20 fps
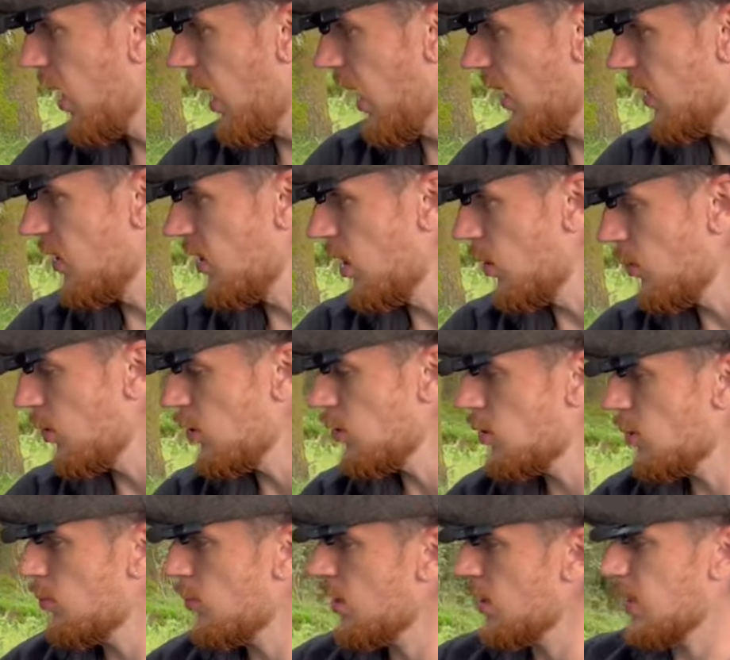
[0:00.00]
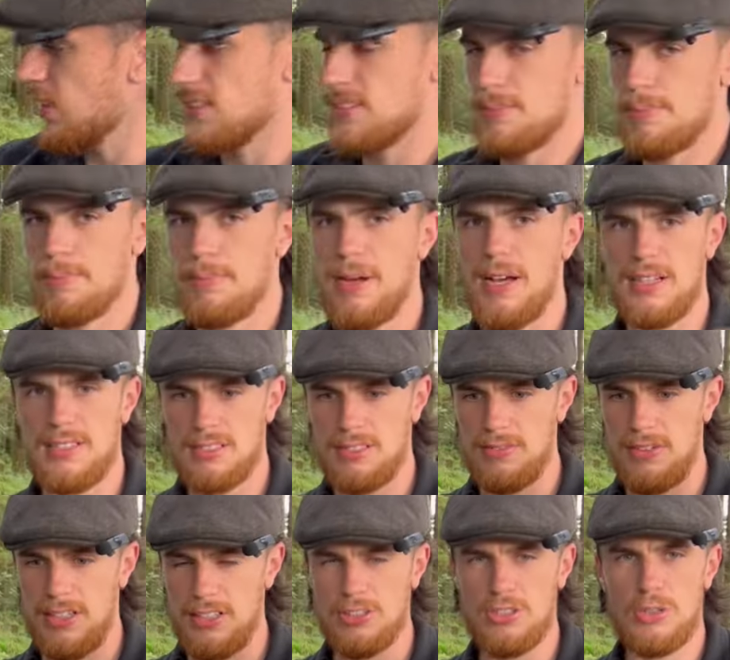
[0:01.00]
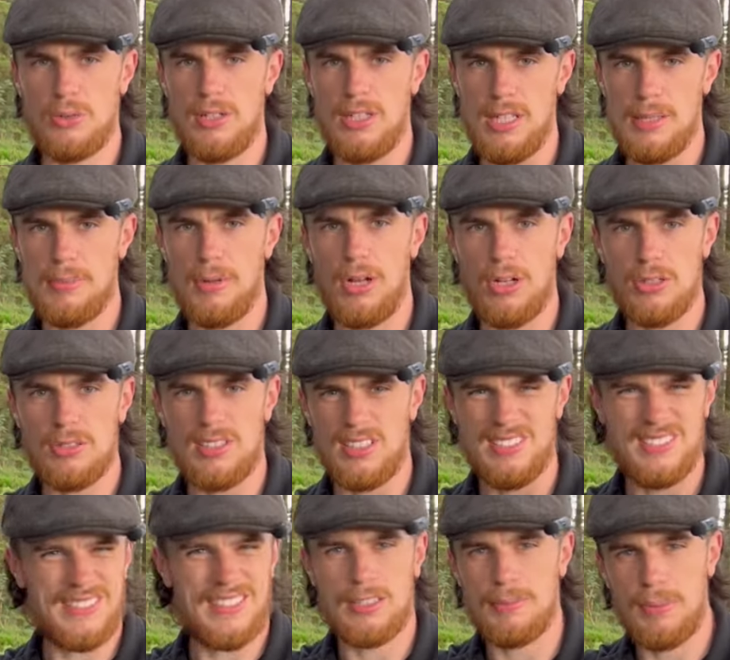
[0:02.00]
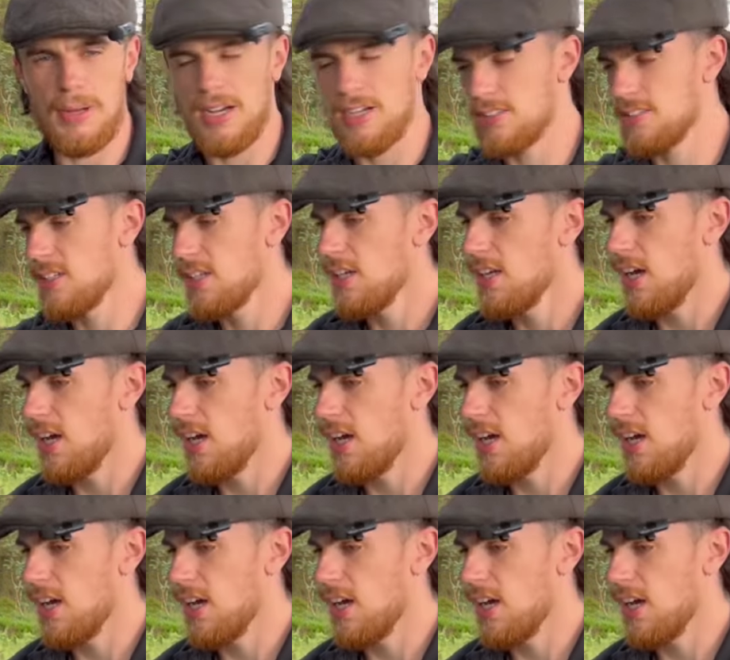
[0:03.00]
And we used to bring like packs of like 2 litre bottles, like 6 packs,